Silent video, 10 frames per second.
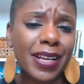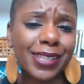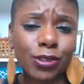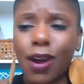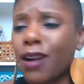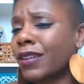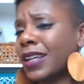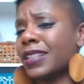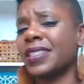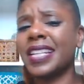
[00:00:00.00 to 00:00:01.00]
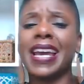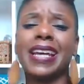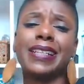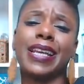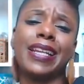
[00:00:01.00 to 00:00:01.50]
He's stroking,
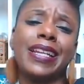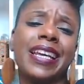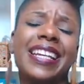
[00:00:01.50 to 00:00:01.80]
sand getting in.